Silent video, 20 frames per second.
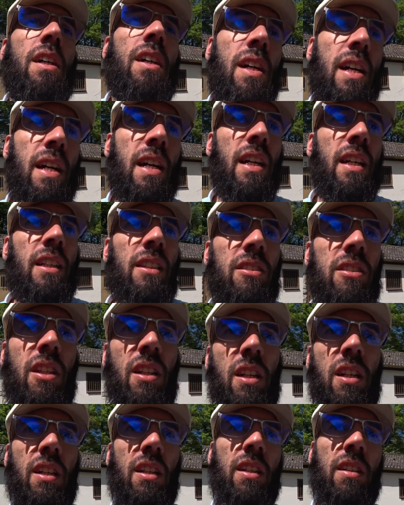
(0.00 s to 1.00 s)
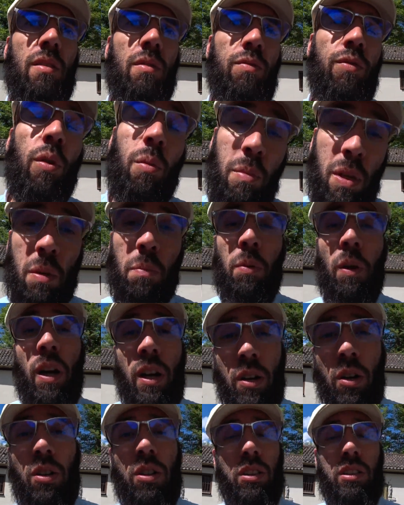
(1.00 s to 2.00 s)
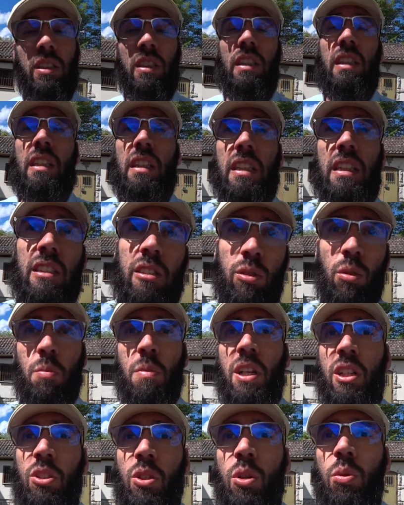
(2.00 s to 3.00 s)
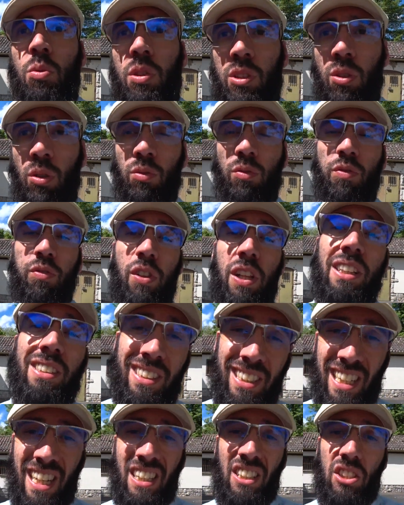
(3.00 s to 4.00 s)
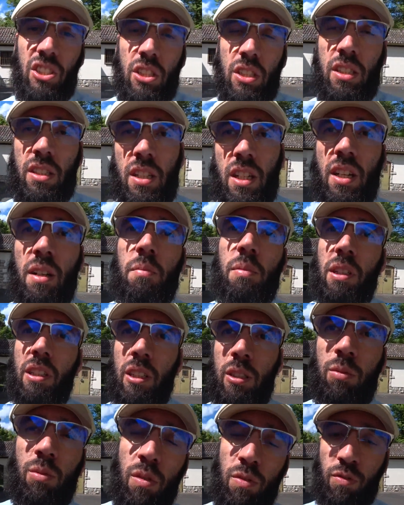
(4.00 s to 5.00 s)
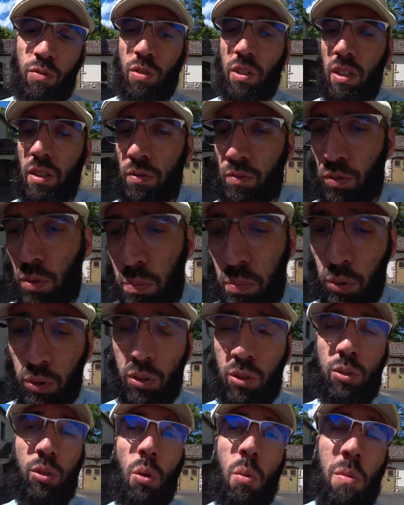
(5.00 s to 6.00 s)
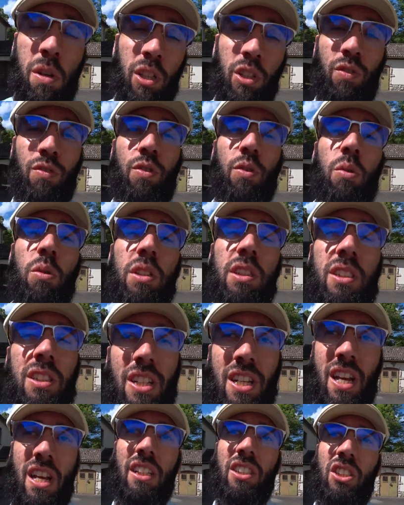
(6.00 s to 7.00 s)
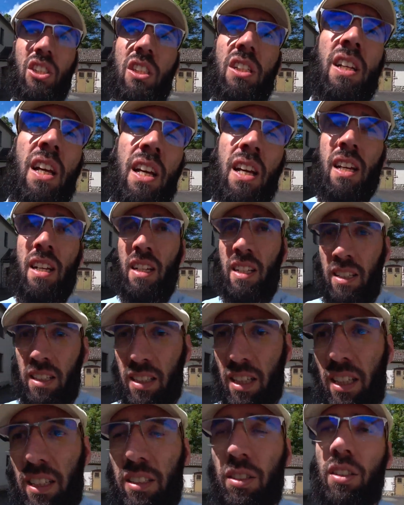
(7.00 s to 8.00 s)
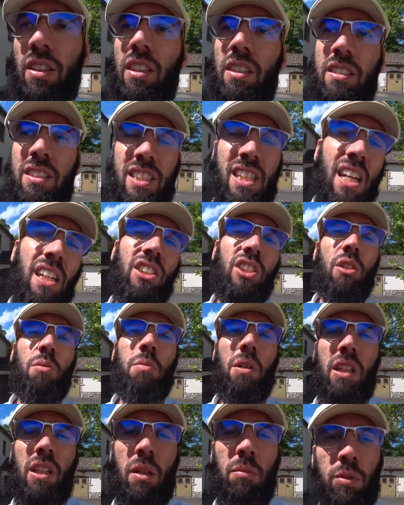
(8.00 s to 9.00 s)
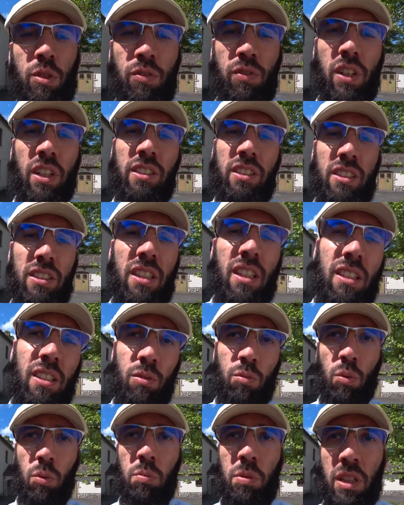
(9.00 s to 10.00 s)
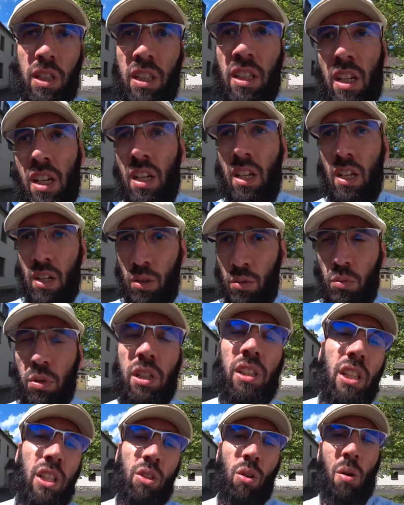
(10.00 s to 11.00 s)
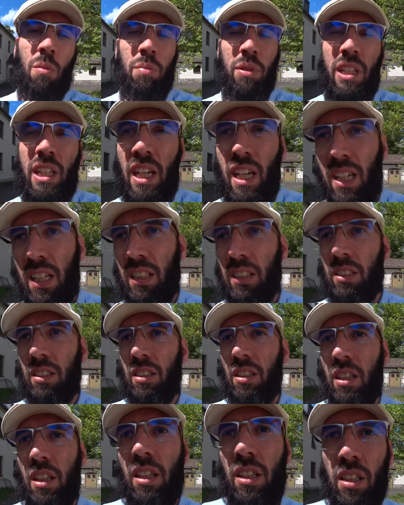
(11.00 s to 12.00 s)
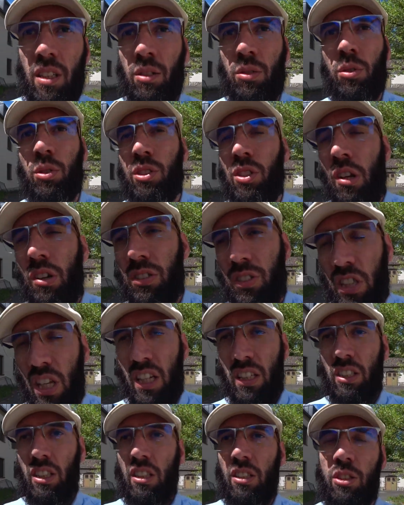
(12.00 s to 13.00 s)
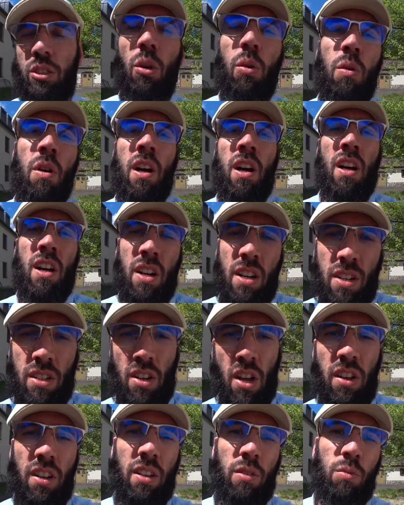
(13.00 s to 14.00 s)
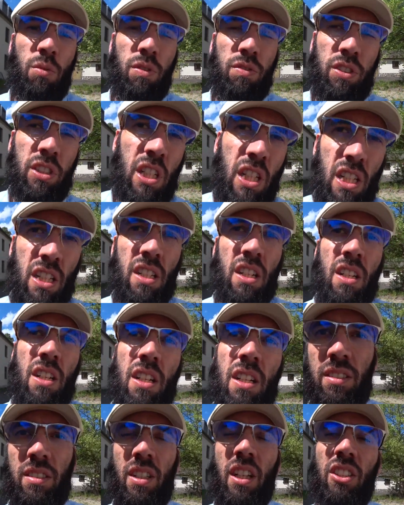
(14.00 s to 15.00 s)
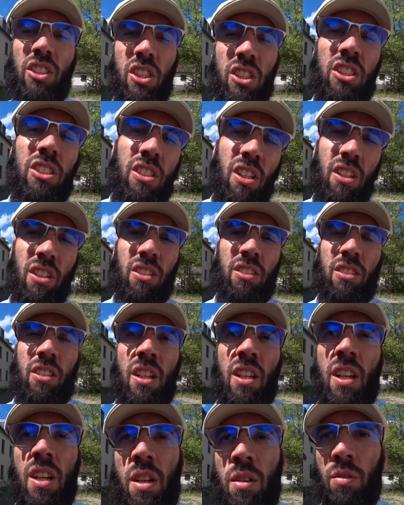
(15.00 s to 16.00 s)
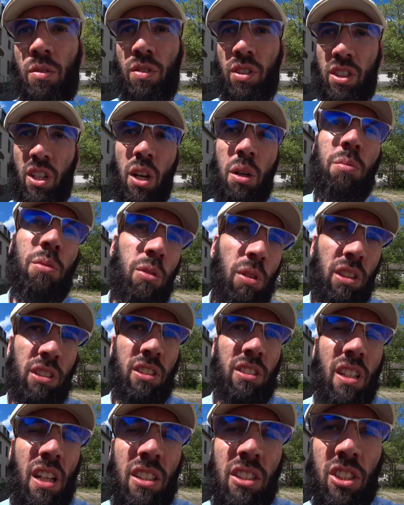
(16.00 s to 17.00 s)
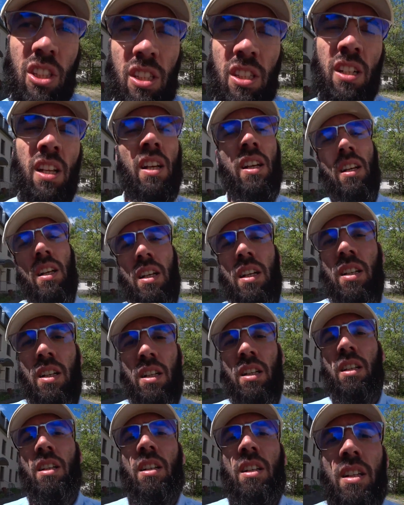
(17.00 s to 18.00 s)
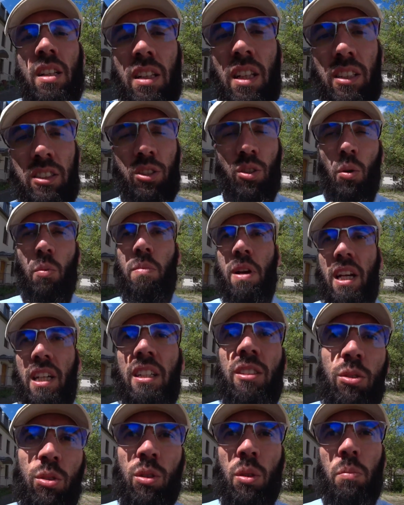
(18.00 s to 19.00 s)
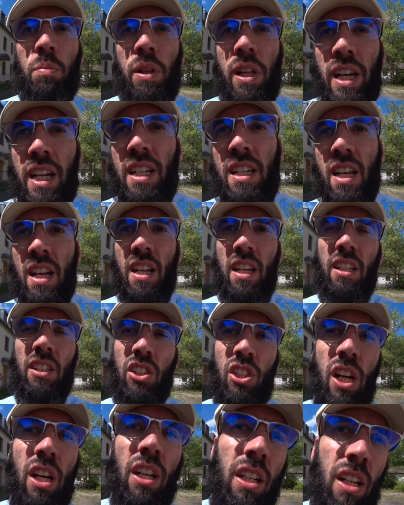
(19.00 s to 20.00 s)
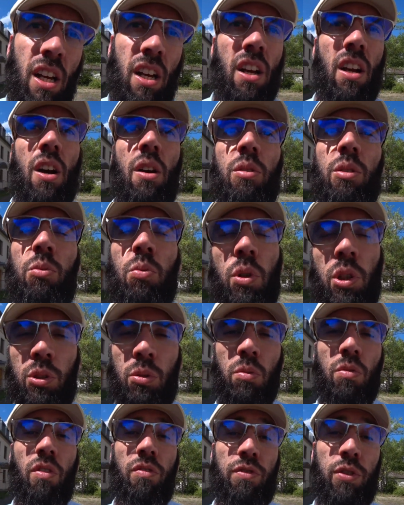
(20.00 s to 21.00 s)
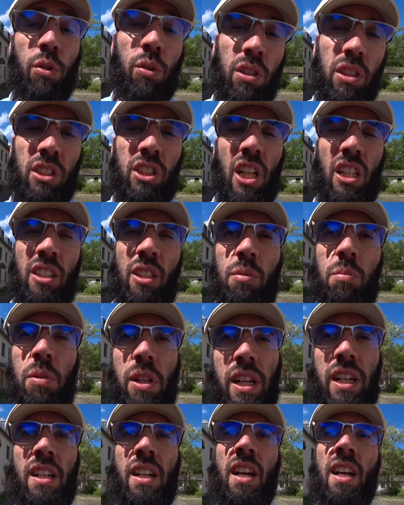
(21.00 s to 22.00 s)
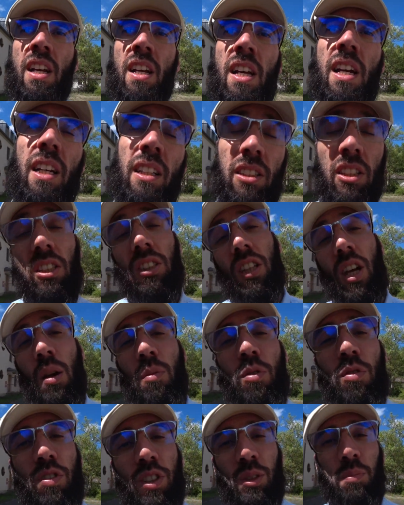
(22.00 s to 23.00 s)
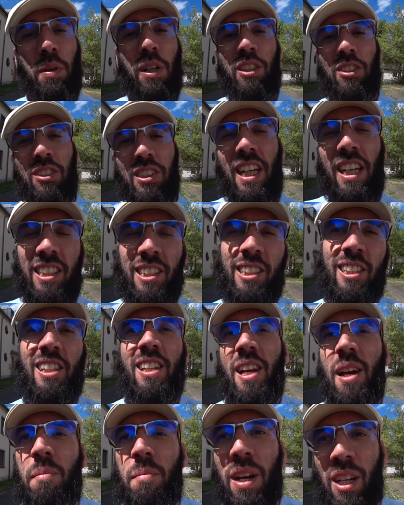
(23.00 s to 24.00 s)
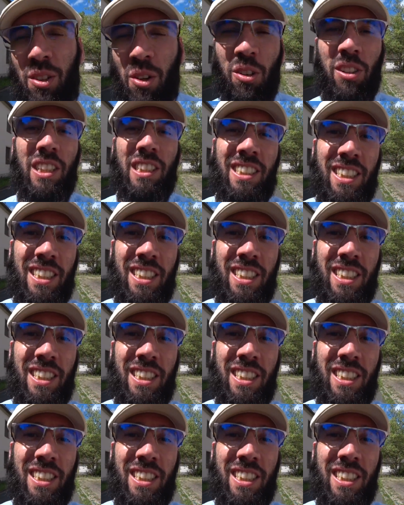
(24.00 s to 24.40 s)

And for me, priority is to make sure we don't flood the engine, because if we put too much fuel in the engine and the engine becomes flooded, then it will be really complicated to start the engine. So now that we've seen an engine start with a carbureted engine, let's go back into the plane and check how it works with a fuel-injected plane, and this time with a special guest, my colleague